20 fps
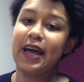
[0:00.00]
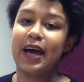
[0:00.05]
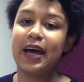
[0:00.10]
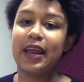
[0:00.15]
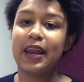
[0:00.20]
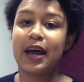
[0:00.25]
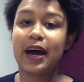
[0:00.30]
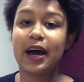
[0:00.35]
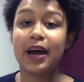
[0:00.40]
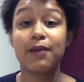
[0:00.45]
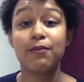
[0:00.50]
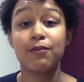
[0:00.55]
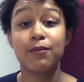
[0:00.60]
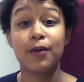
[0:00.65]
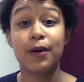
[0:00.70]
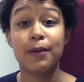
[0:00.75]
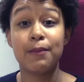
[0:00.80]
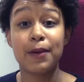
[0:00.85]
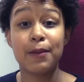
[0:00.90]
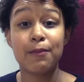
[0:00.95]
and
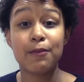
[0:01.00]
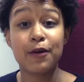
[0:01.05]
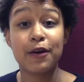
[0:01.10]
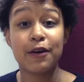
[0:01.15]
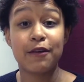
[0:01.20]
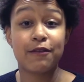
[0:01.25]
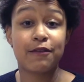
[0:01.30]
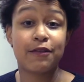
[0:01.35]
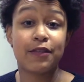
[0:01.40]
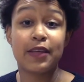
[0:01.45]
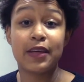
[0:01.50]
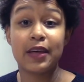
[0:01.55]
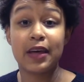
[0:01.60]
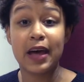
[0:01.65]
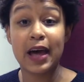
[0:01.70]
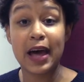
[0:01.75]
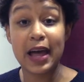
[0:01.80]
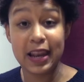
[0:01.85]
I'm a member of the